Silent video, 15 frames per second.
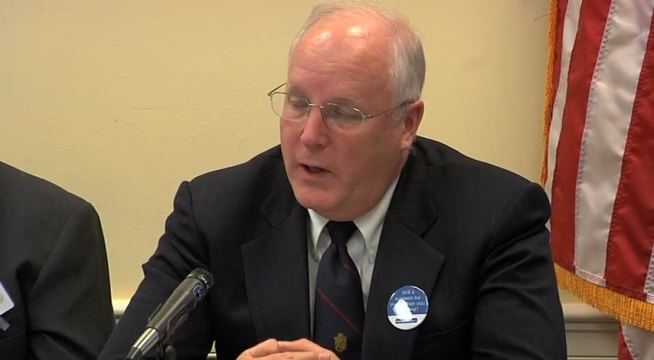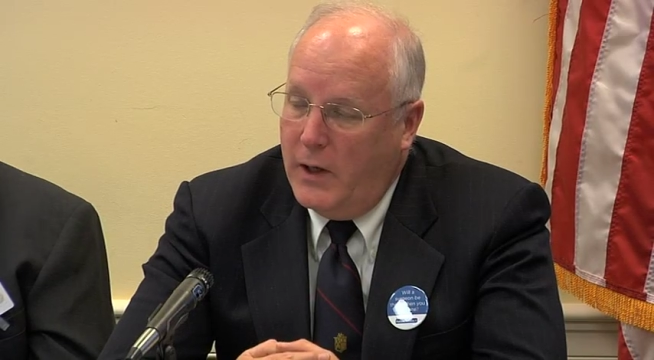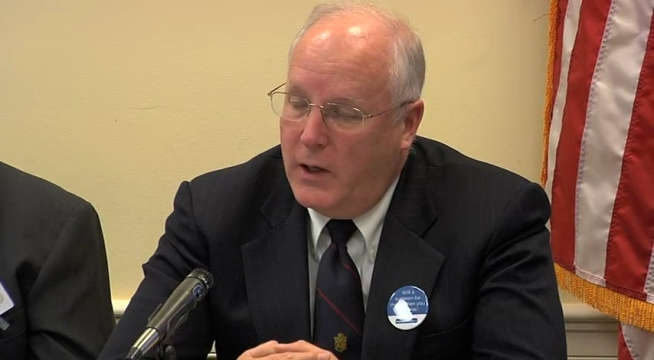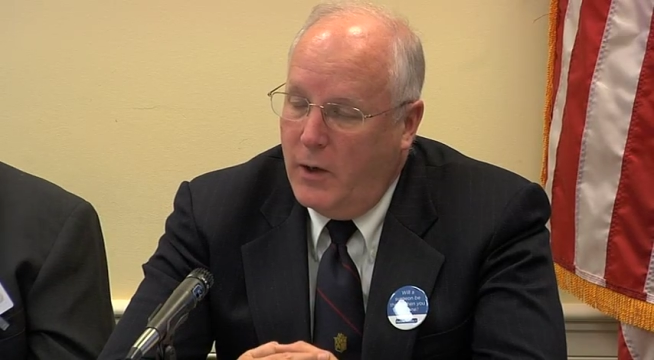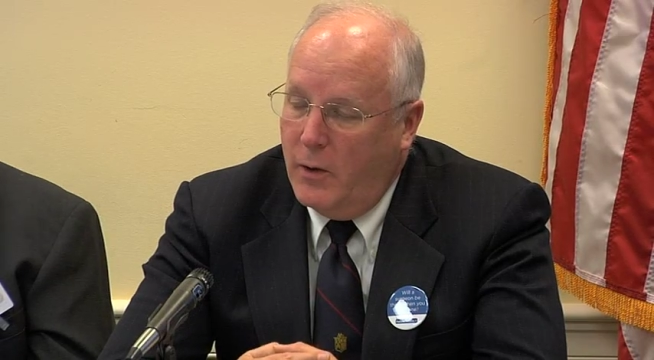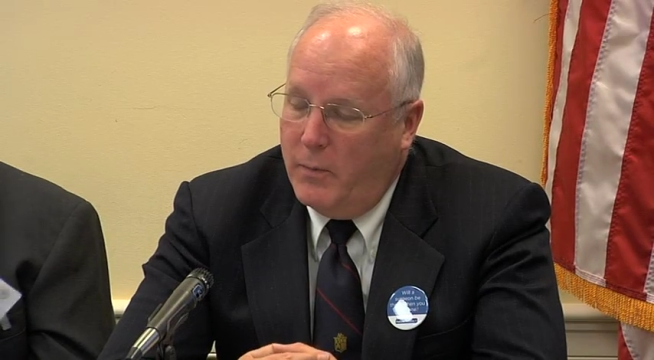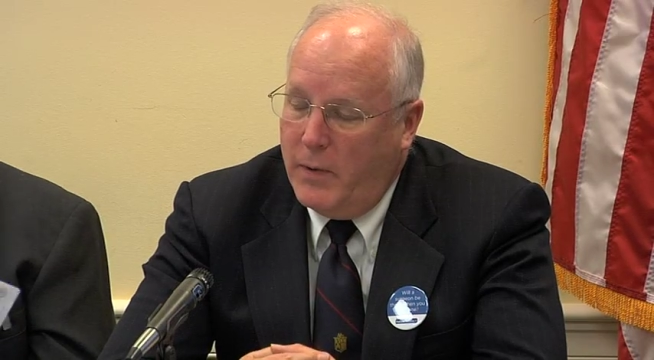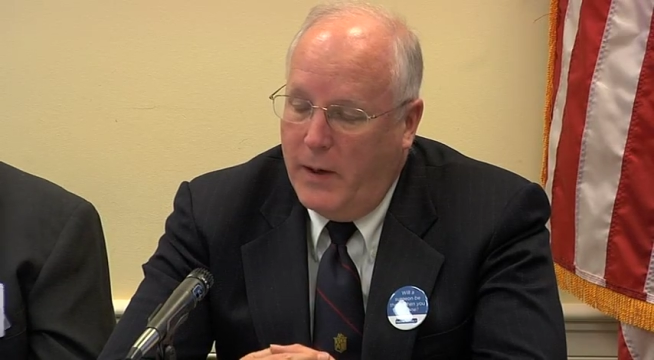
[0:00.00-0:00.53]

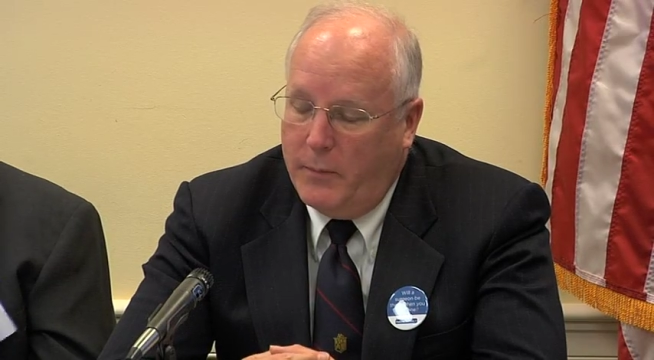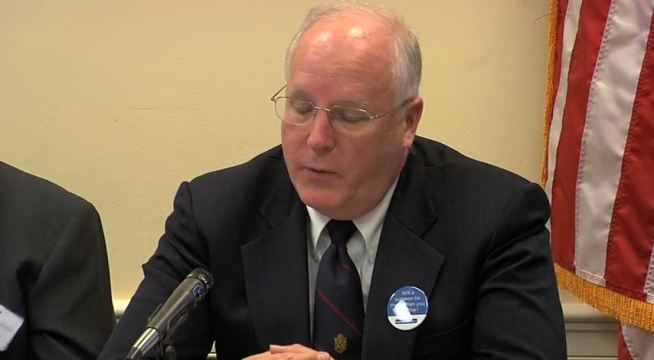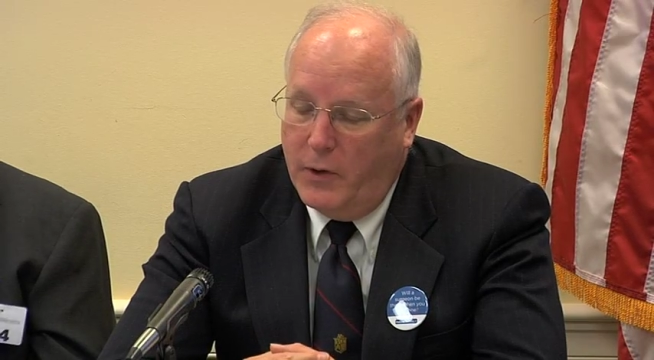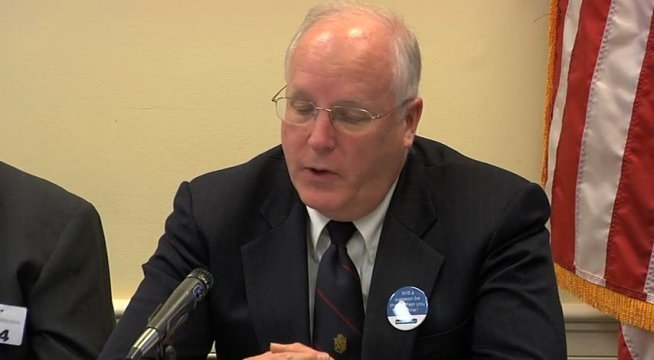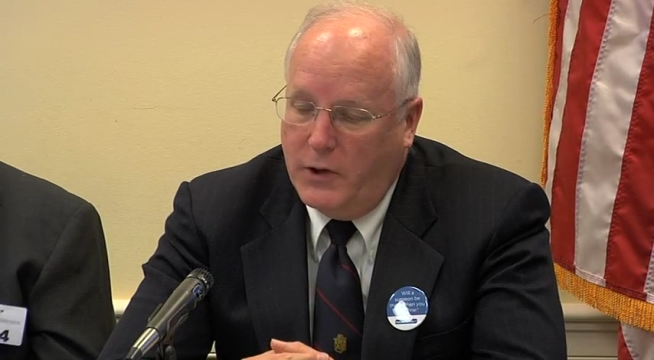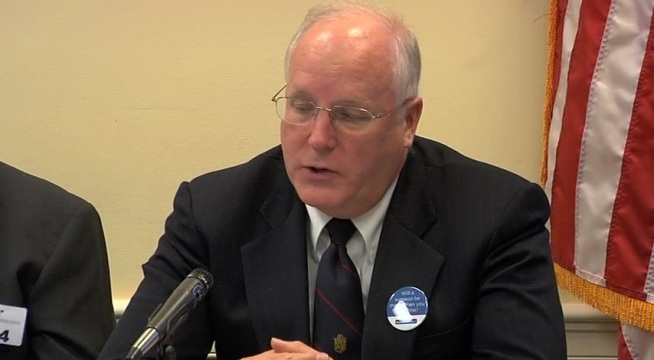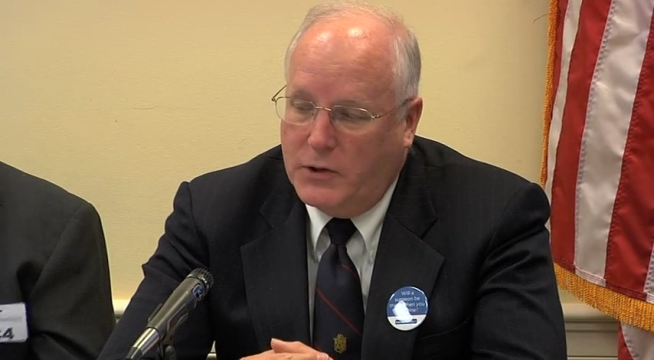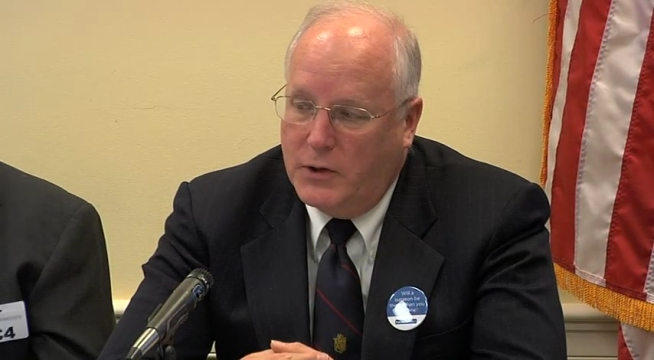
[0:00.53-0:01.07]
Medicare
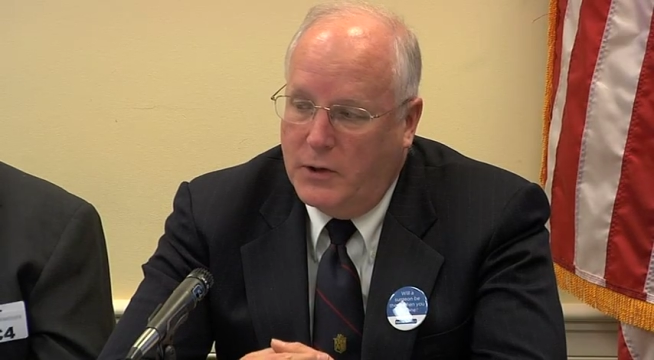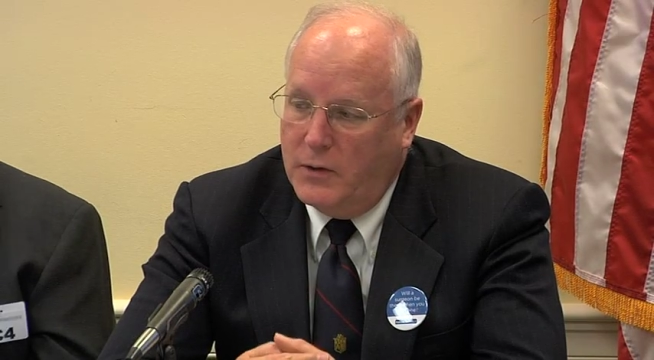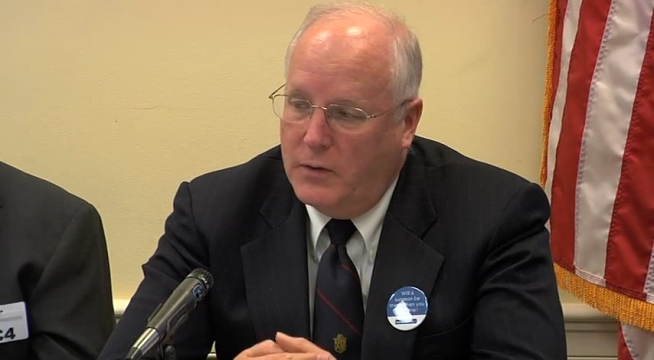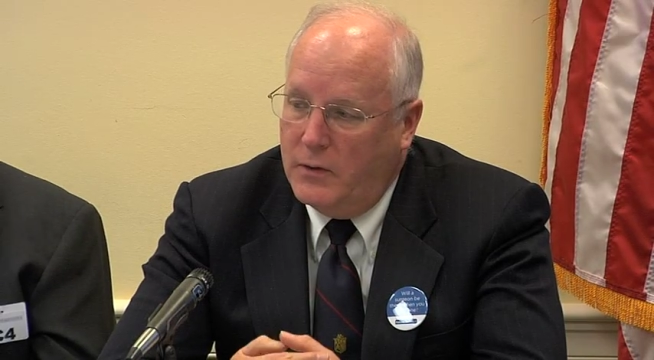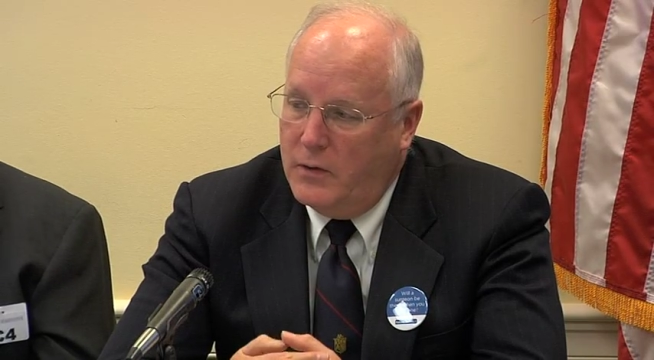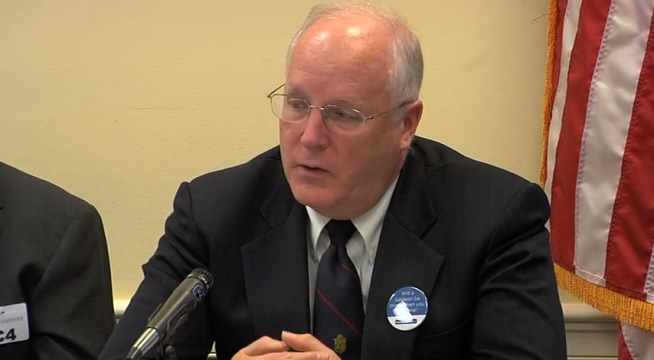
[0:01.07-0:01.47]
population.